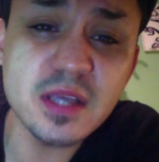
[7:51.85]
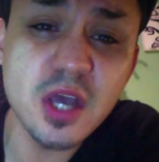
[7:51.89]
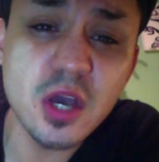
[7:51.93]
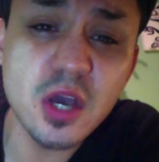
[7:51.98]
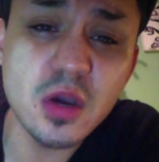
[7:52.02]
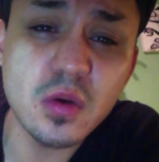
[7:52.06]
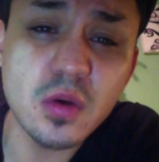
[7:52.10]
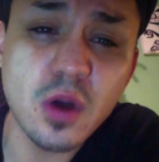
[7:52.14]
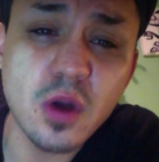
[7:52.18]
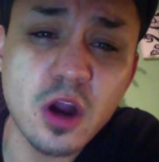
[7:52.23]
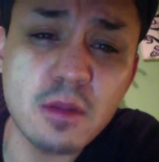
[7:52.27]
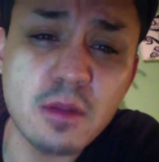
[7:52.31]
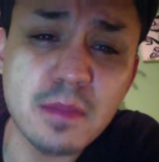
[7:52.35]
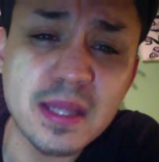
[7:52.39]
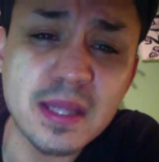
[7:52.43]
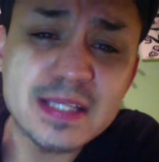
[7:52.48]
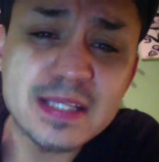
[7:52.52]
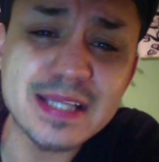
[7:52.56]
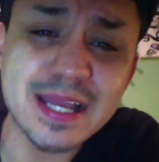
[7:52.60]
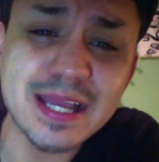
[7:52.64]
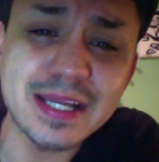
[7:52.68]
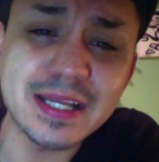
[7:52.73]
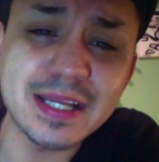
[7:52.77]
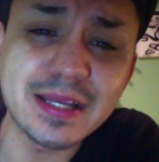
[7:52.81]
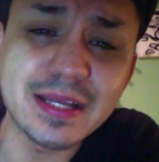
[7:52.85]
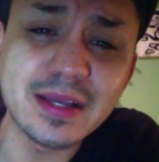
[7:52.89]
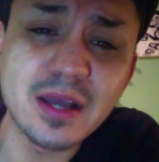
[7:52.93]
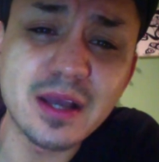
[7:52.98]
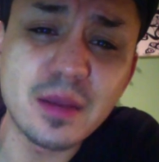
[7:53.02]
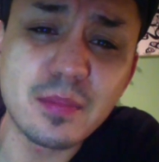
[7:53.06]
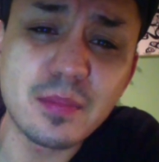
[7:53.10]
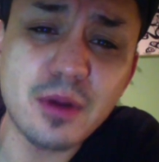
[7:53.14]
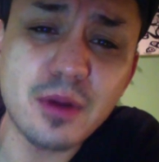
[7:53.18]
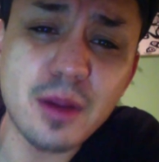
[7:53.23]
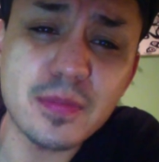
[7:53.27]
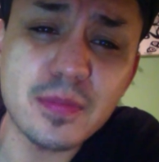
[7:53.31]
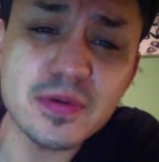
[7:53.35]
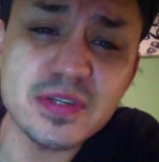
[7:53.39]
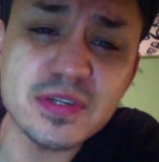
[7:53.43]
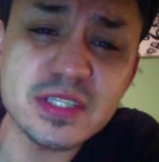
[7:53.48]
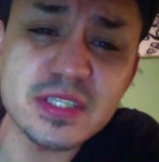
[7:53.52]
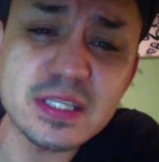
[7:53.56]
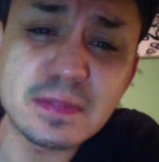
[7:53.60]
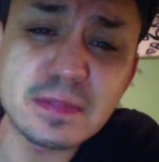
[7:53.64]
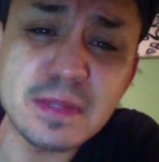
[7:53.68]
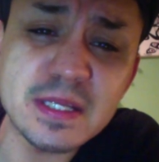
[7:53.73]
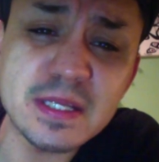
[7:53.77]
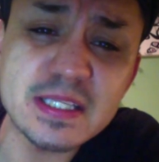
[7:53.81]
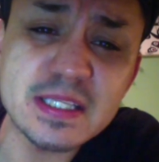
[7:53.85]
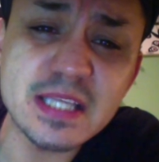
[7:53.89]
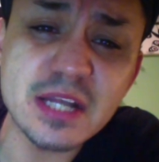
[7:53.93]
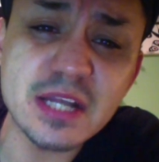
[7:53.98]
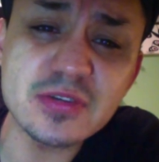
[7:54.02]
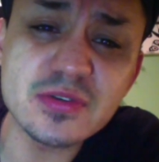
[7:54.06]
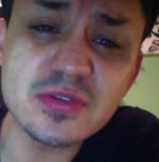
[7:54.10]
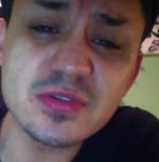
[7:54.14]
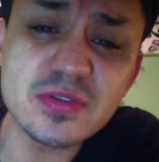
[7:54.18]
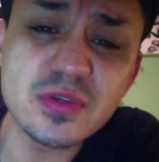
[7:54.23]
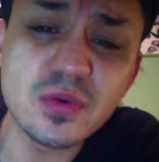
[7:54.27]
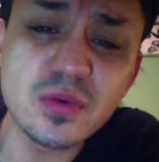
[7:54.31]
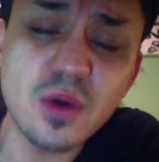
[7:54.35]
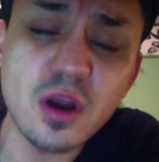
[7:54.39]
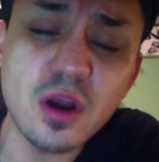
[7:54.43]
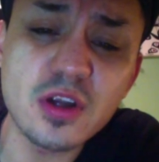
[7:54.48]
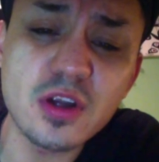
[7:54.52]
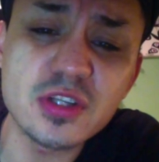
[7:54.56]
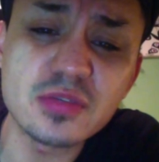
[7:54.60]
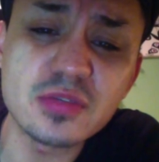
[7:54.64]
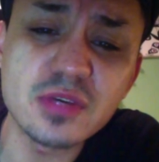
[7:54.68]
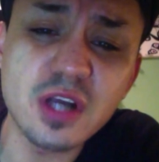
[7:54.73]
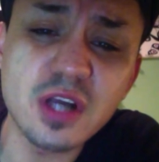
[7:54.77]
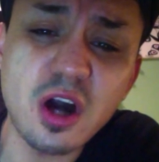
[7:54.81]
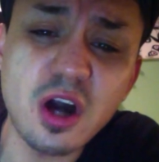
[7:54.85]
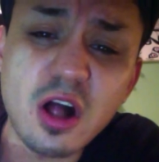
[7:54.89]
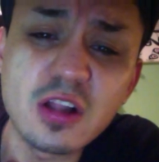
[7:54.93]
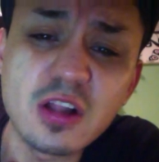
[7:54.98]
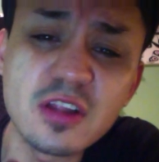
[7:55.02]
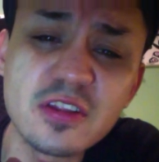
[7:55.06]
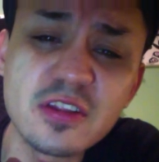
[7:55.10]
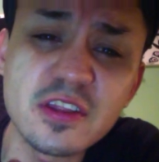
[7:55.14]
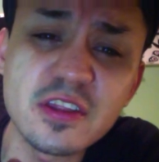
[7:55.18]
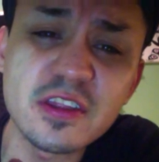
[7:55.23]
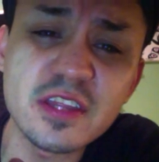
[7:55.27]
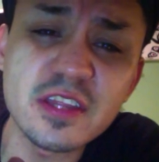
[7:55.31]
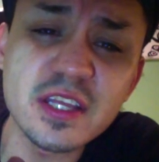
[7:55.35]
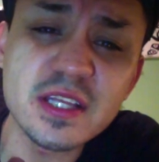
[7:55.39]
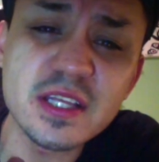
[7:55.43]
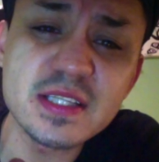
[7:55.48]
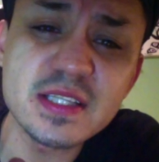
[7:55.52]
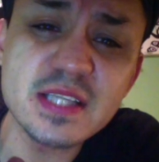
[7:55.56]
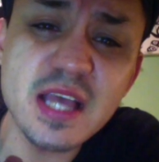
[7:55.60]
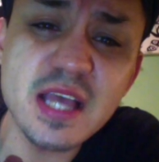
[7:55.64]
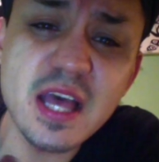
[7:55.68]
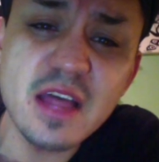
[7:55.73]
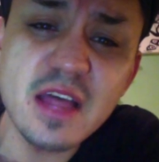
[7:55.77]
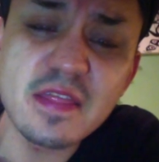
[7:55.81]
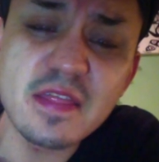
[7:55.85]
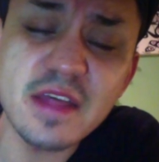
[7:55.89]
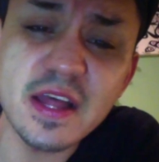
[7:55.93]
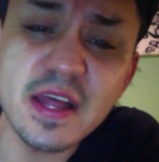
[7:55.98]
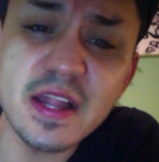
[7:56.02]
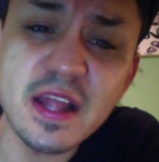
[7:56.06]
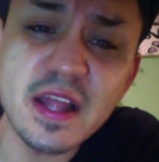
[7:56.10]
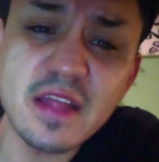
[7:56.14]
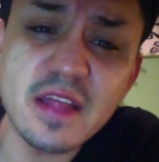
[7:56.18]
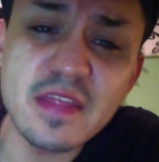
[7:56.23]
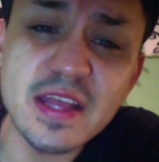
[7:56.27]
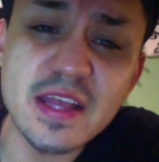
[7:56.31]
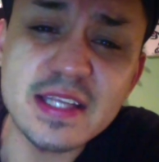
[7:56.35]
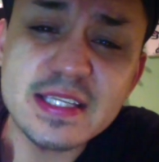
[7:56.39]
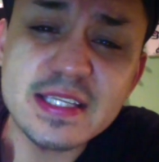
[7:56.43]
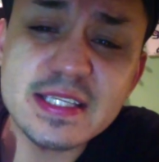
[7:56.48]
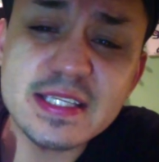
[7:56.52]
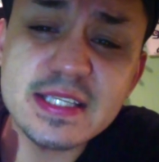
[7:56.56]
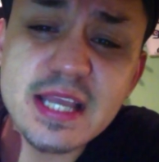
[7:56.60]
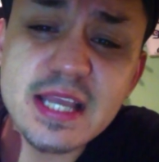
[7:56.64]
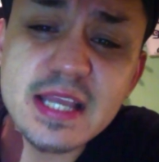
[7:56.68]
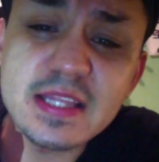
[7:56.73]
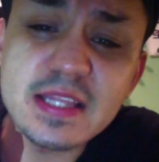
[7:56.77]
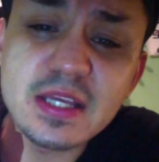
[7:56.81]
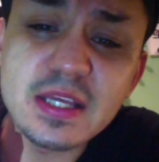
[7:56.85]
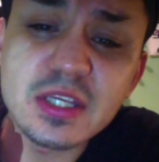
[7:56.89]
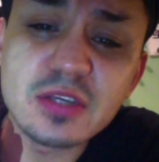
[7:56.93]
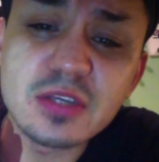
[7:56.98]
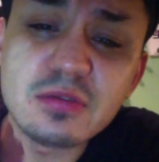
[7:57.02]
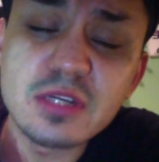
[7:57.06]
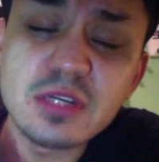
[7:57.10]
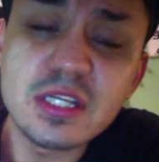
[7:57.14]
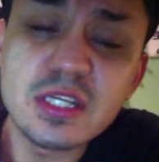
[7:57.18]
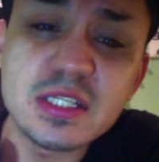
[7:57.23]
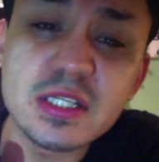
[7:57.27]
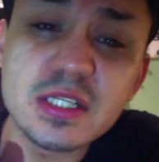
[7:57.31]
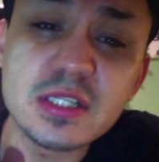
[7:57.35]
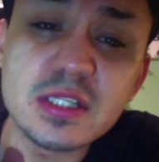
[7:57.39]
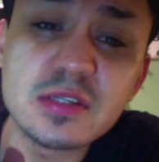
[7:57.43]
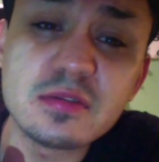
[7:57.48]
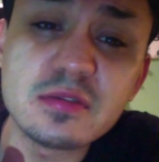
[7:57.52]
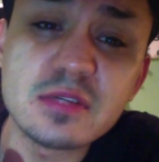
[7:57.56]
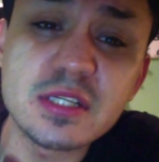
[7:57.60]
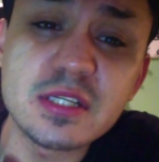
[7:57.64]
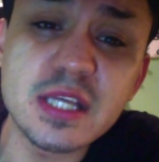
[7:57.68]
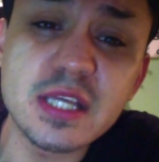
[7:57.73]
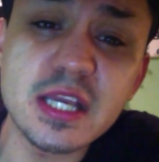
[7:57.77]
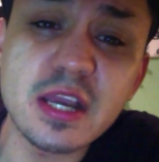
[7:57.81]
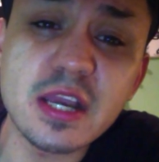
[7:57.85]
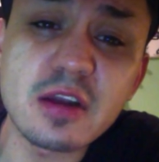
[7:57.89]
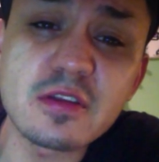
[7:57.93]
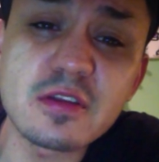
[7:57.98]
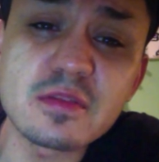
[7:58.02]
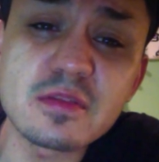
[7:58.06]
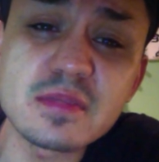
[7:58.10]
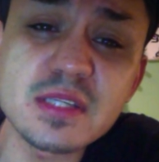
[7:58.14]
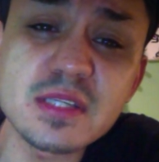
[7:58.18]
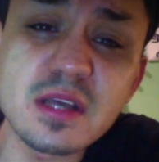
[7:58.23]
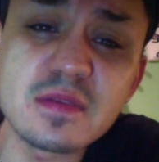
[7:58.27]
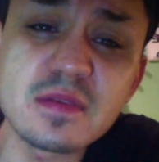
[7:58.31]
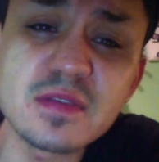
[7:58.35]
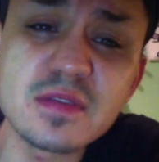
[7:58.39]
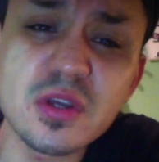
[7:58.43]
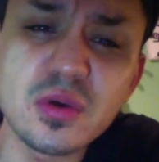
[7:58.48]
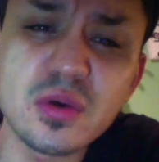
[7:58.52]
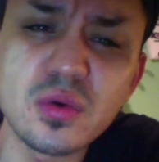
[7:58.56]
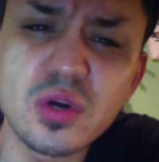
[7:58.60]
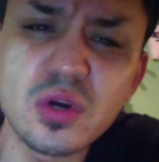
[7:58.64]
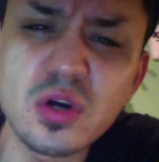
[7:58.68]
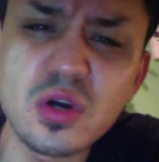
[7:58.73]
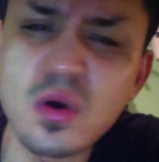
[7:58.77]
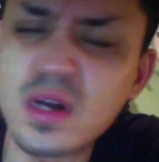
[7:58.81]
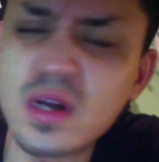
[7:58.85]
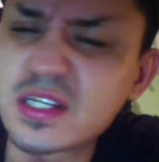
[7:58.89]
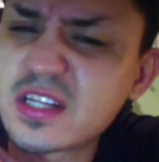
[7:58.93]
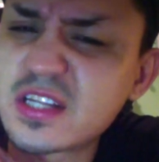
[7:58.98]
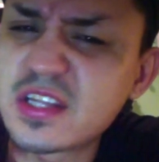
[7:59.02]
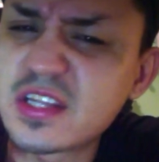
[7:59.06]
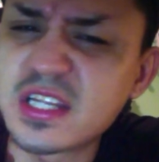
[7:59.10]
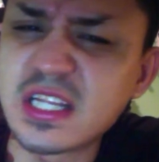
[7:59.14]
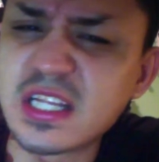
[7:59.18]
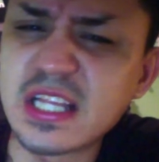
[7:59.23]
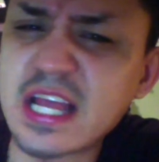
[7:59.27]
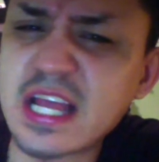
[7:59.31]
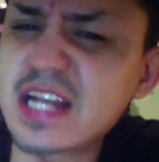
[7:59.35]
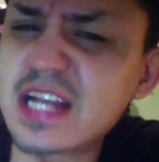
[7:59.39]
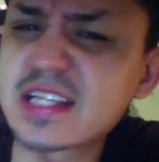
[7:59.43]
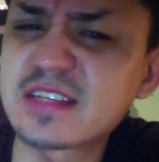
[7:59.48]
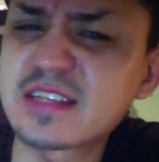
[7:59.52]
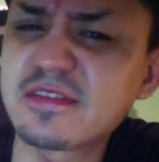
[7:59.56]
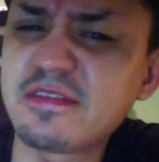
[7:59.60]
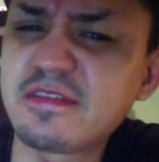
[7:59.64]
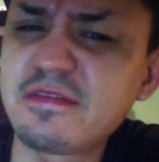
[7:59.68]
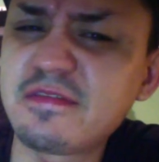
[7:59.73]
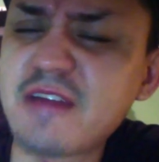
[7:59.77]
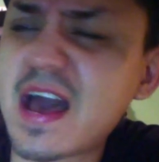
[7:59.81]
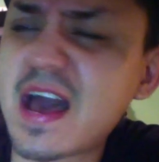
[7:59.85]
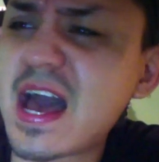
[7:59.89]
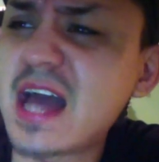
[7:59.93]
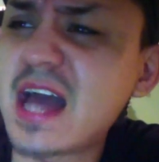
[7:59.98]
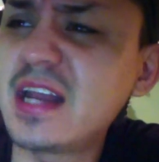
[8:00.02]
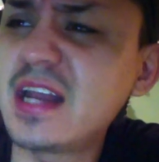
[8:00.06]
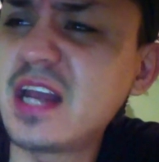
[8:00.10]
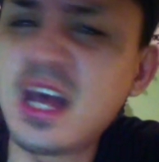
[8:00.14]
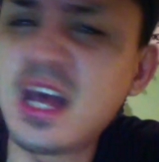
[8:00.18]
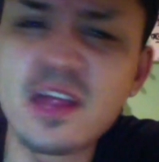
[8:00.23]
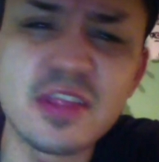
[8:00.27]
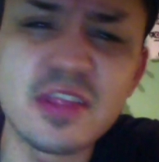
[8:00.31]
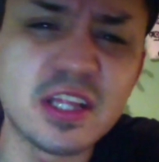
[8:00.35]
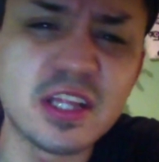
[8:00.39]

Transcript: who aren't maintaining proper sleeping schedules, who aren't doing all of the things that they say that you need to do to take care of themselves, who will go on to the latest fad, the